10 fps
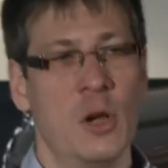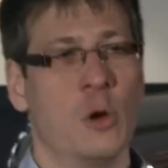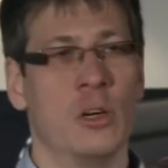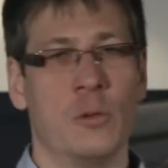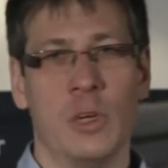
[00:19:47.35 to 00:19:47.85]

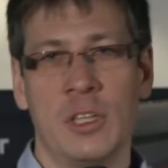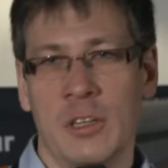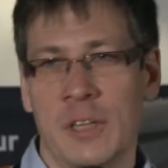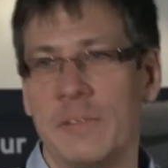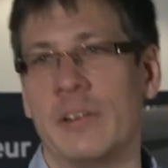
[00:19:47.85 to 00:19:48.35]
what are
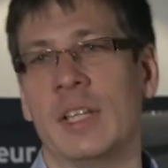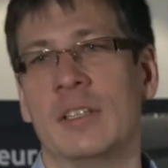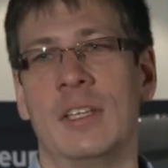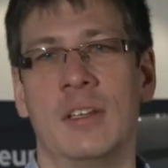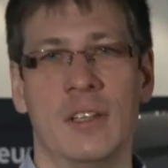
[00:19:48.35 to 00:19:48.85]

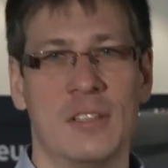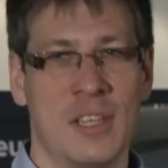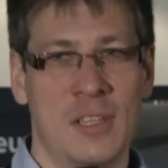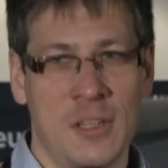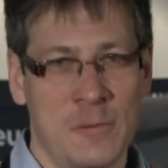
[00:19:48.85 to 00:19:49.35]
different
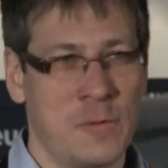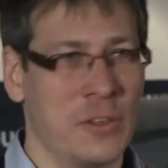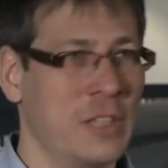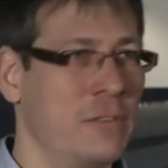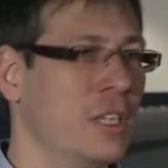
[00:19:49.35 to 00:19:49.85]
incentives for
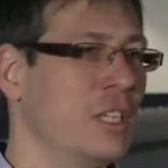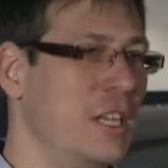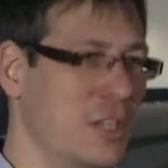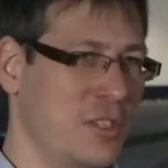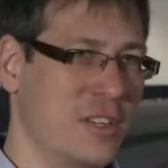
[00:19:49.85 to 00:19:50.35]
different
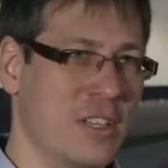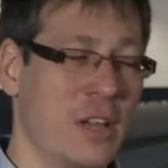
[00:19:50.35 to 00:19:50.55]
industries.